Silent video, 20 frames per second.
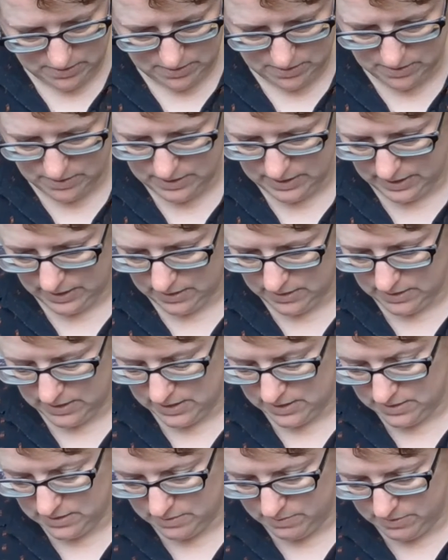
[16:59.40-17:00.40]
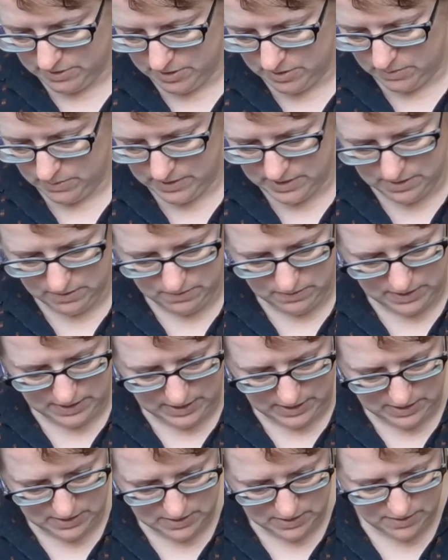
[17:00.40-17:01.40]
I think that's the blue we don't
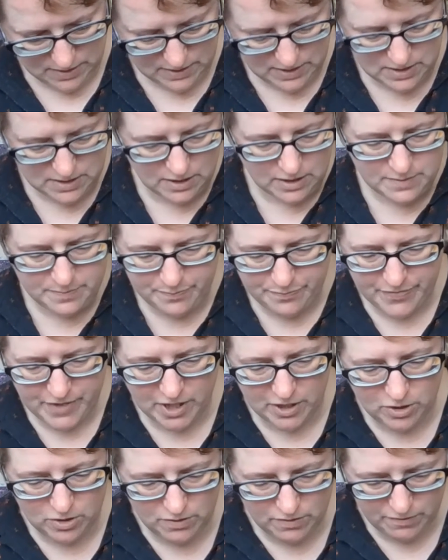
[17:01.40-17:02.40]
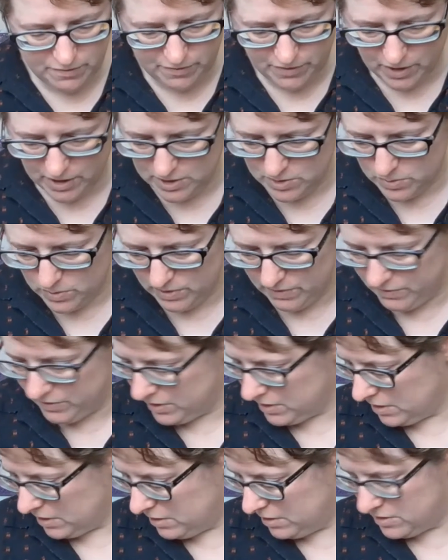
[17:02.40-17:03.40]
need, because I couldn't find one of
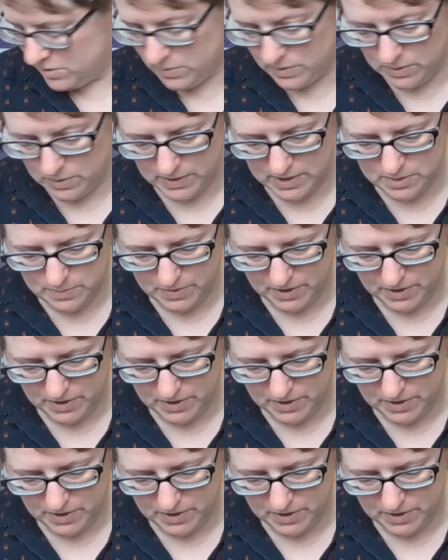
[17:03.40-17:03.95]
the colours when I went to